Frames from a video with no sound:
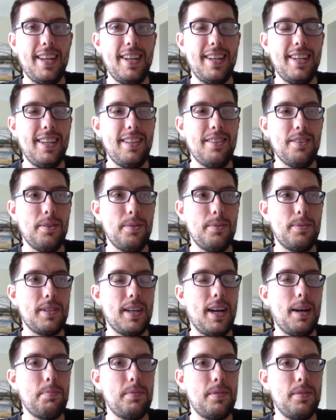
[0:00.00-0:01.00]
and he thought it
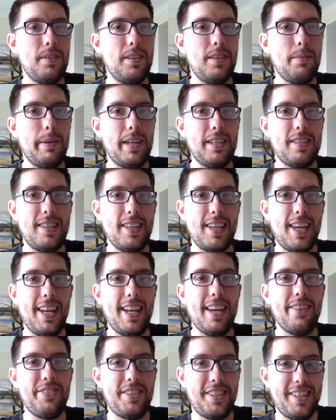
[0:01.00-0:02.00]
was absolutely the best thing
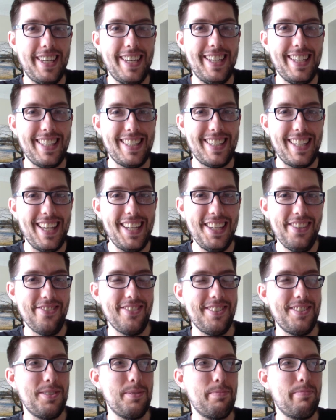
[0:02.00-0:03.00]
he'd ever seen in his
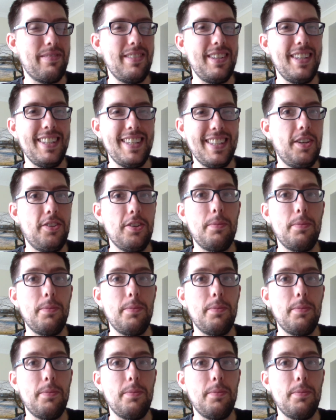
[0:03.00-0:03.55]
life, which is brilliant.